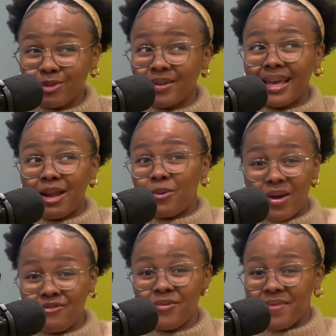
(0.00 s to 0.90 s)
I just want to get
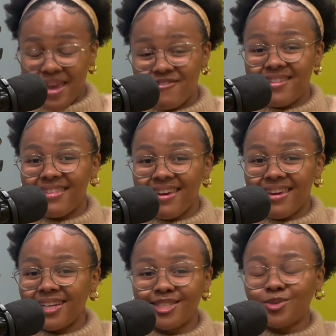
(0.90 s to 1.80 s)
away from everything.
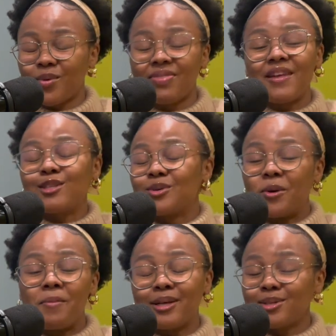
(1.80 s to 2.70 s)
And I just want things to
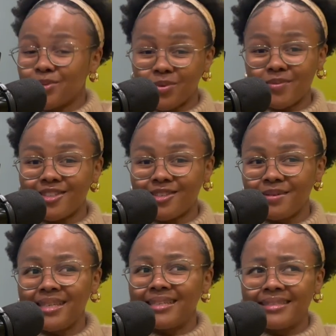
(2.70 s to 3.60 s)
go back to normal
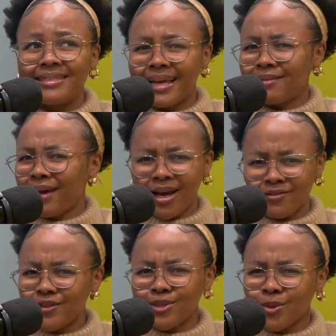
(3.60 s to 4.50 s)
because, like, my
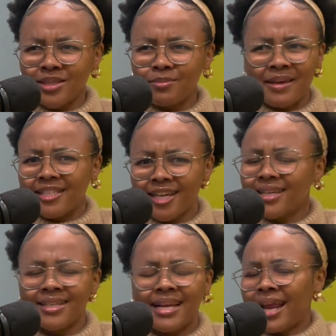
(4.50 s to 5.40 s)
comfort zone is being
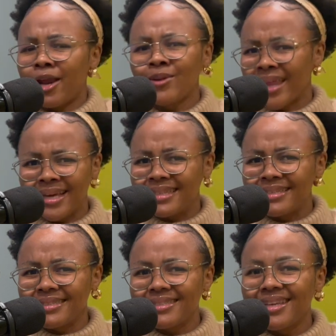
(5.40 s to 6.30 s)
shaken and I don't like
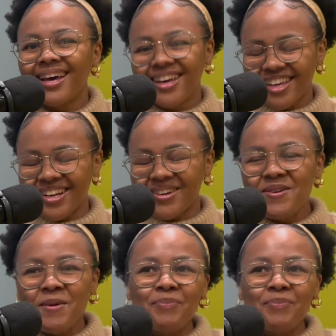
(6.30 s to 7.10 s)
this, you know?